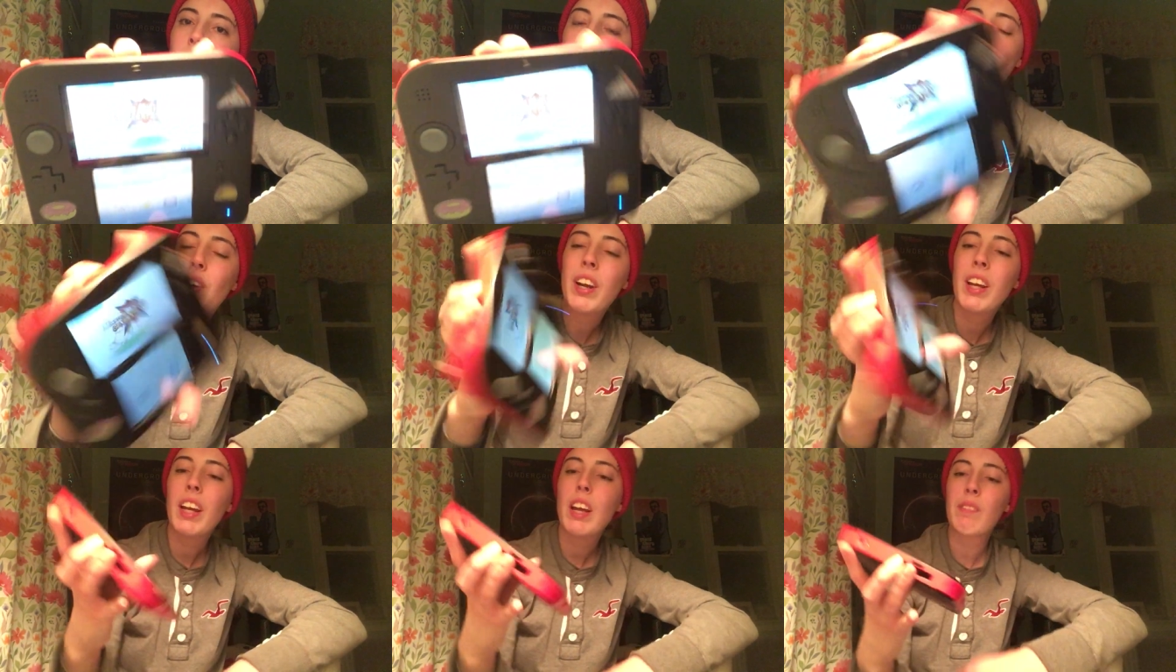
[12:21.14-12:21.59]

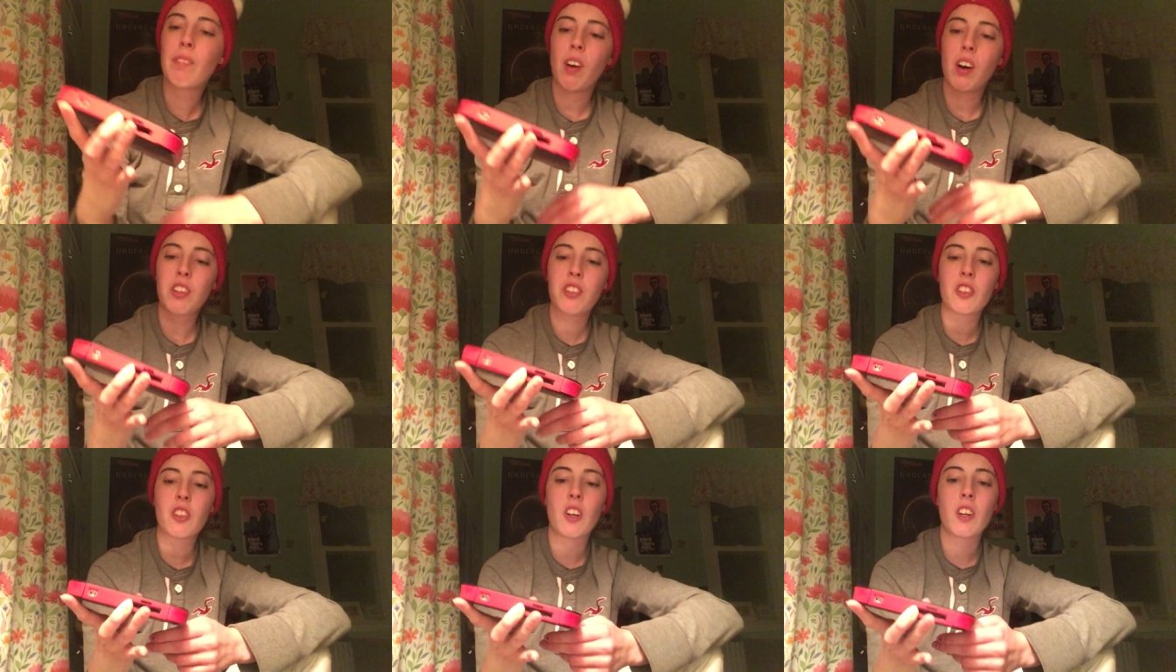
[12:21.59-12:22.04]
I want to get
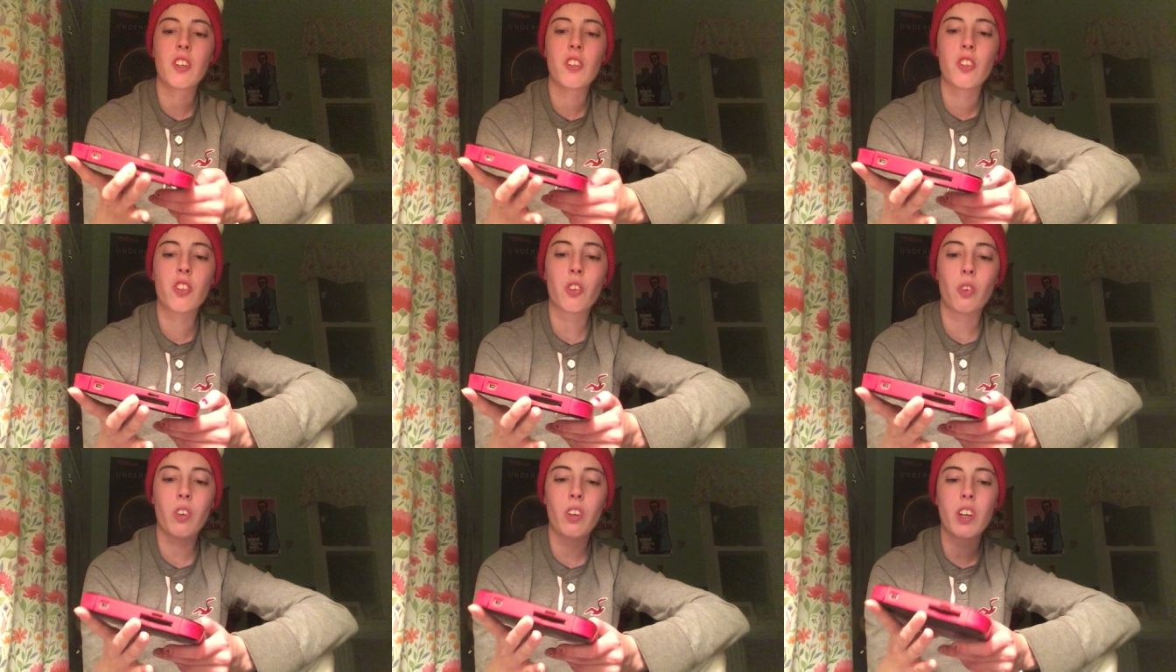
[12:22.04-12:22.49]
Monster Hunter
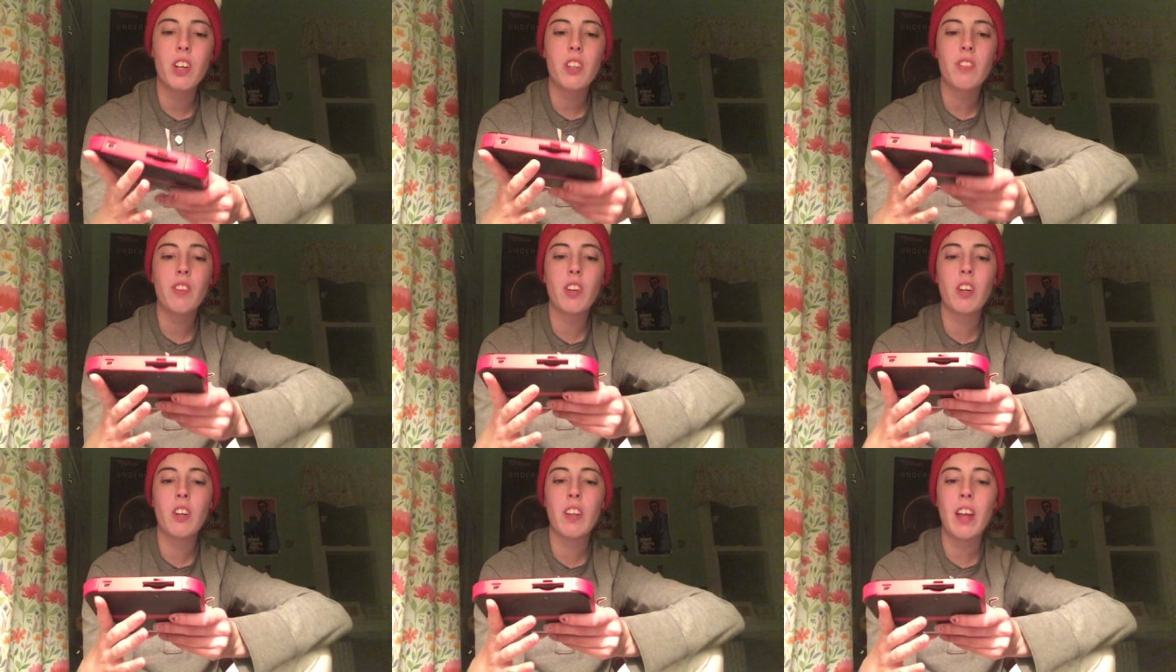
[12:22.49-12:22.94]

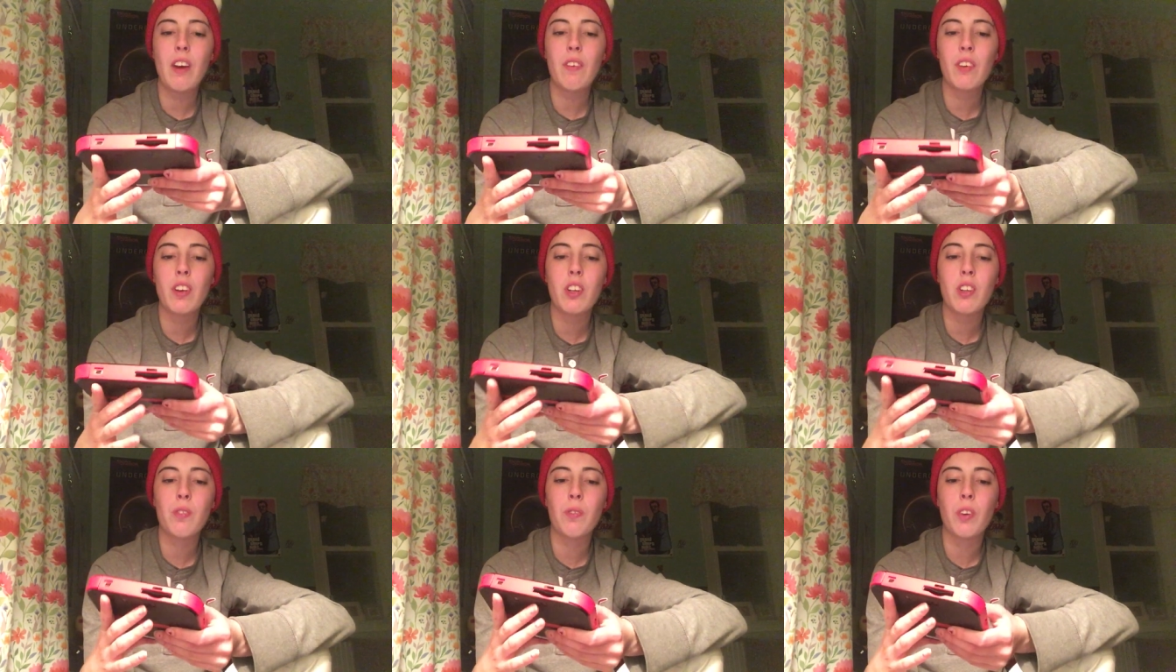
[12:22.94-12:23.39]
Stories. If you heard that
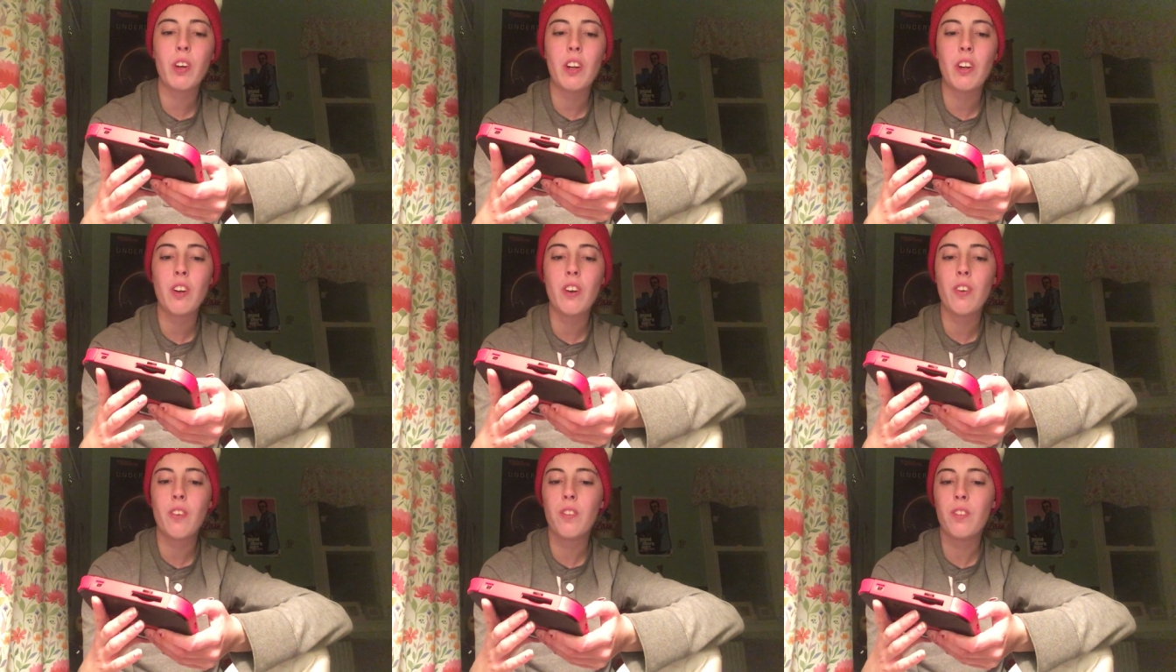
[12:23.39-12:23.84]
one, it's
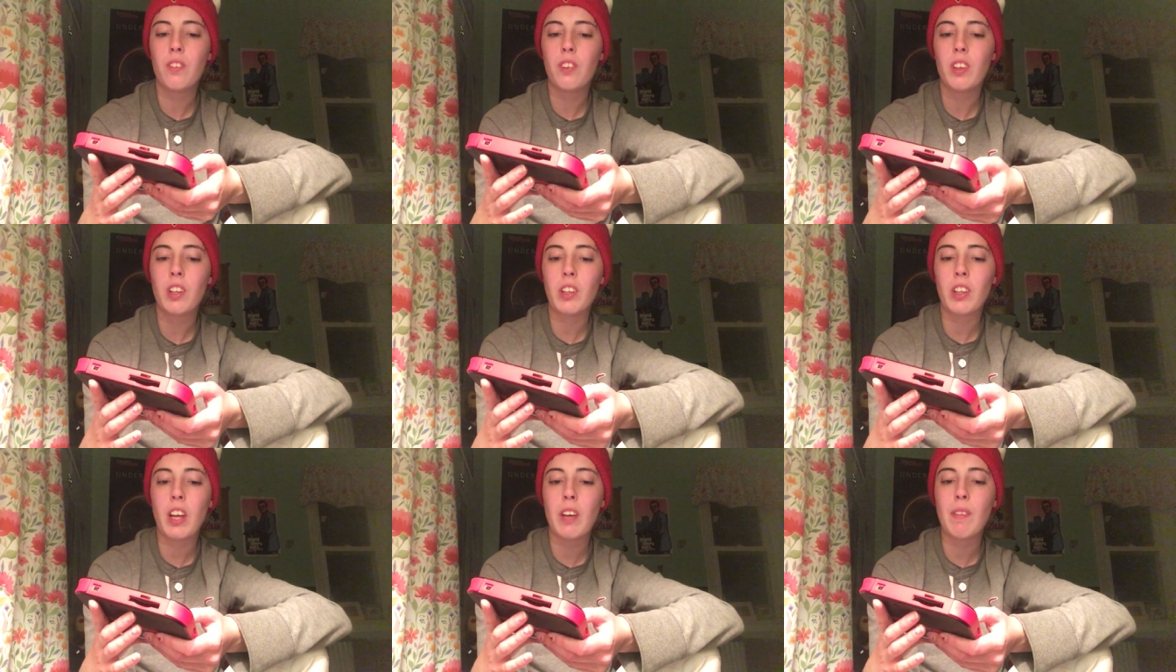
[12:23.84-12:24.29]
pretty new.
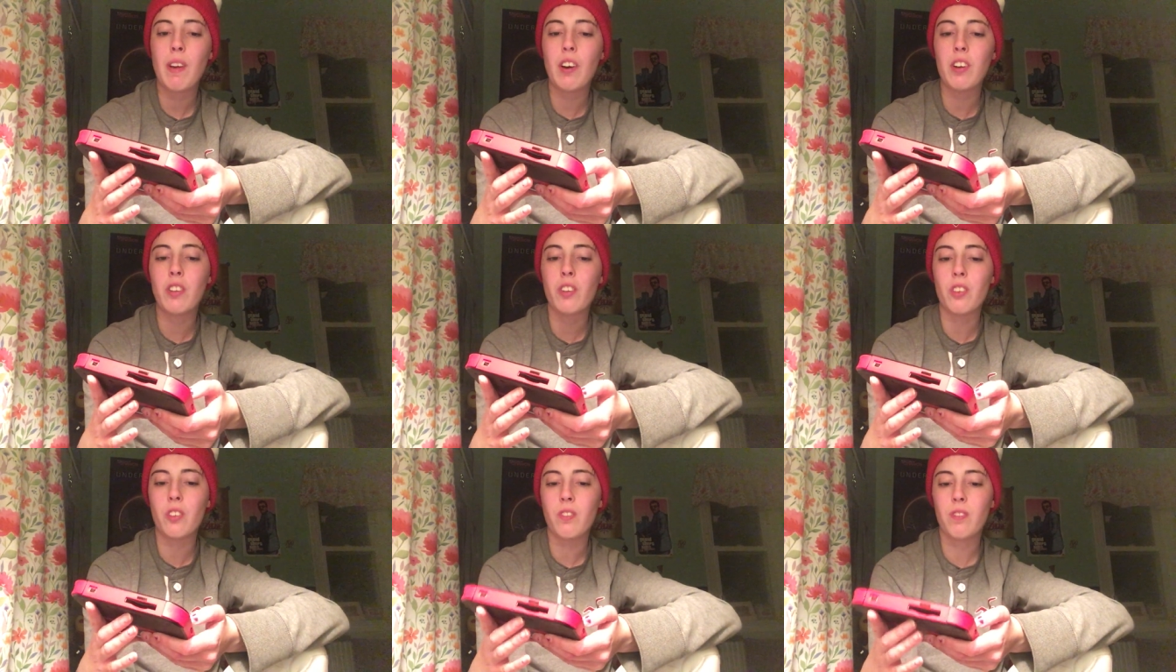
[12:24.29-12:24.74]
It came
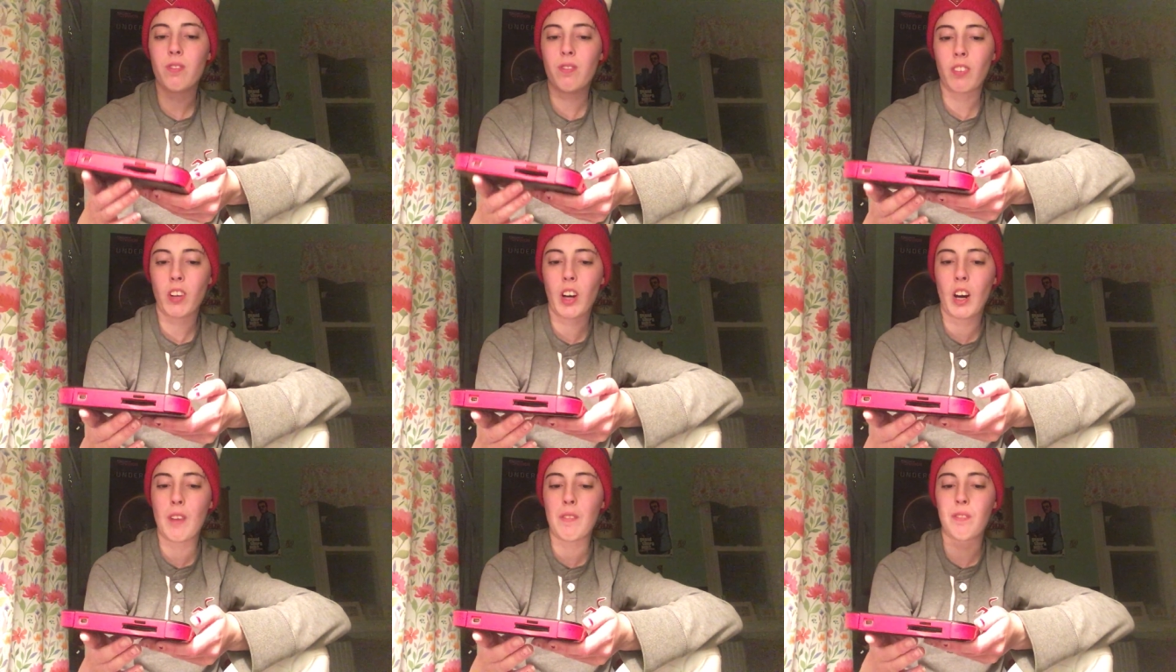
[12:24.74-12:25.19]
out in
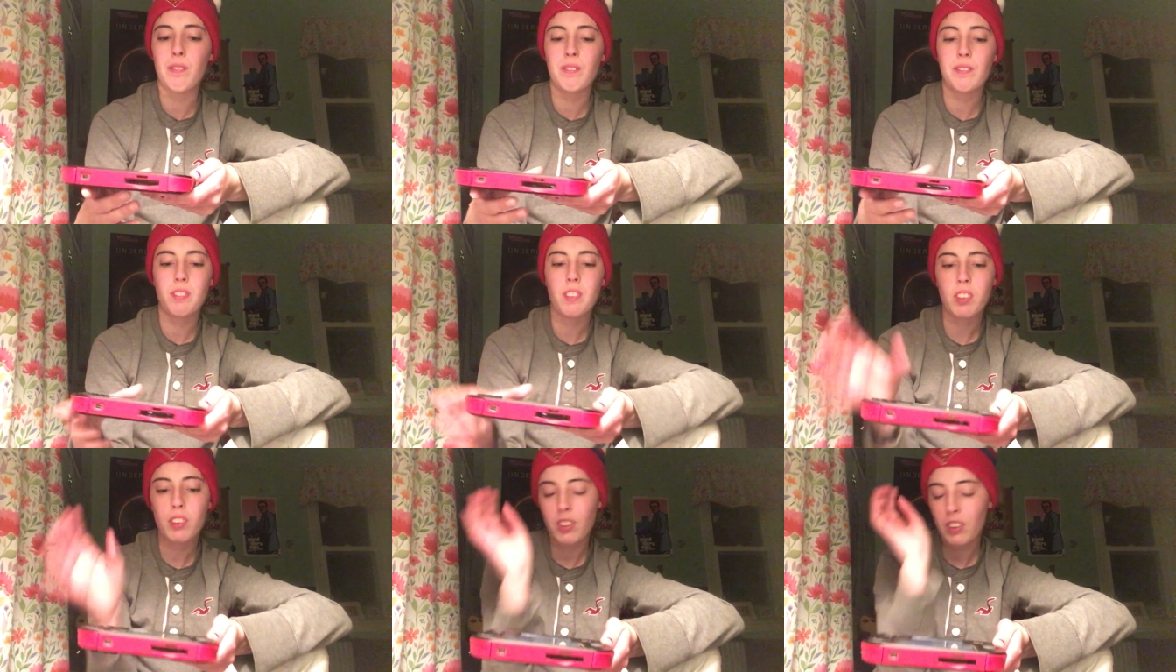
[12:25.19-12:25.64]
um,
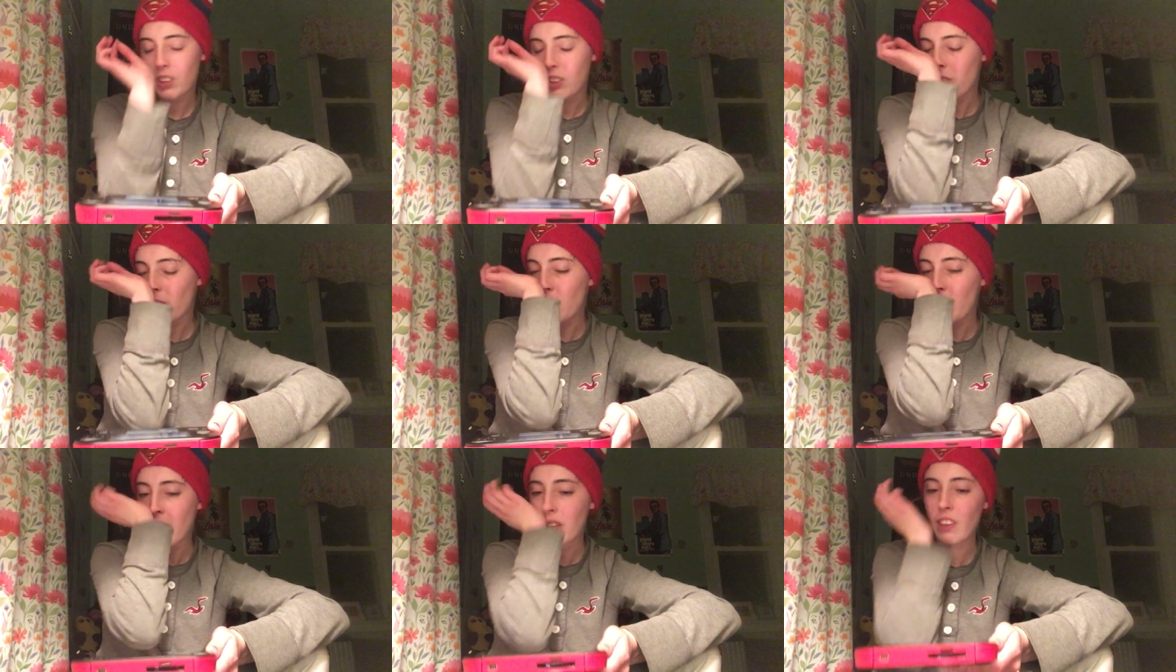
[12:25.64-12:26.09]

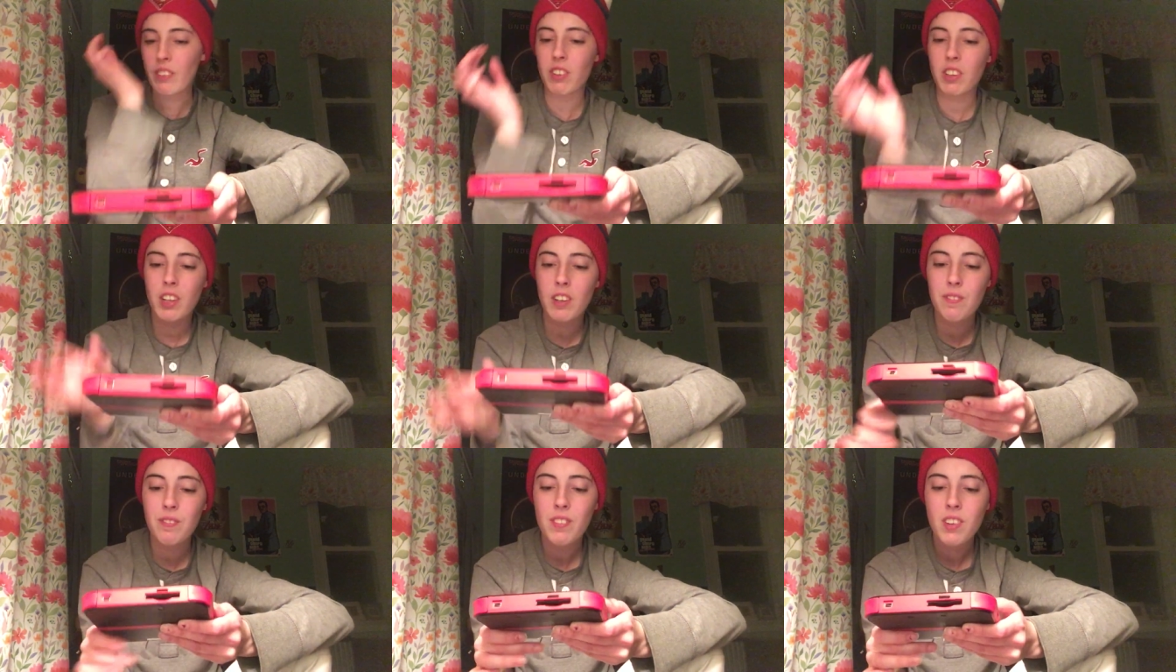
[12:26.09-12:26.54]

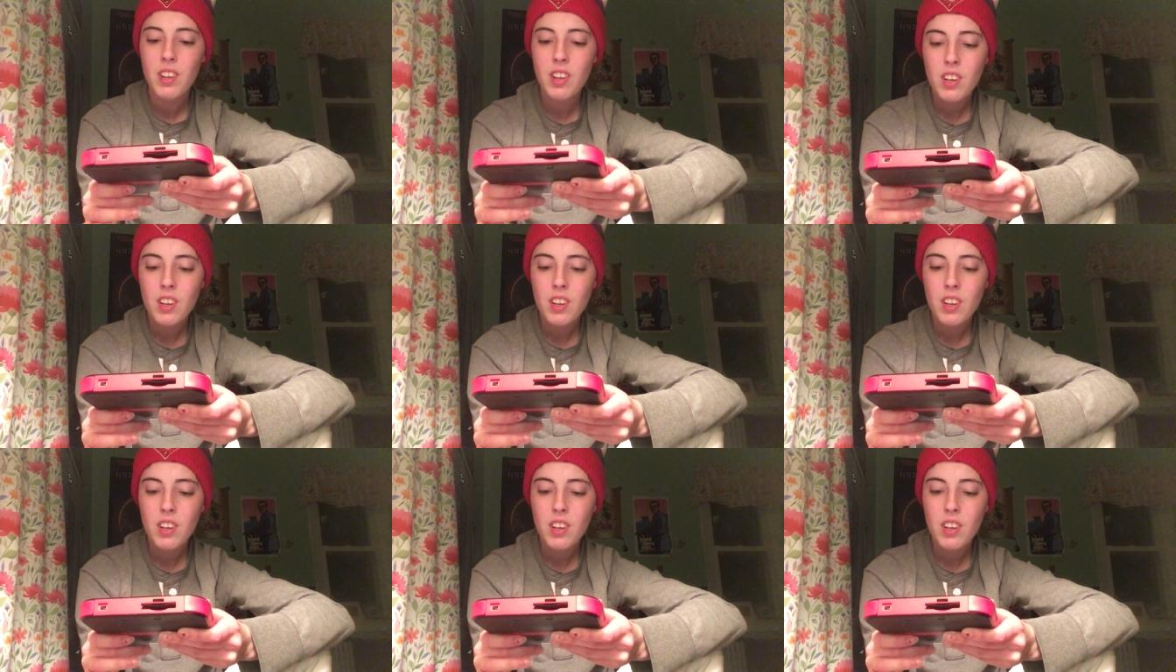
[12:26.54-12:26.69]
2017.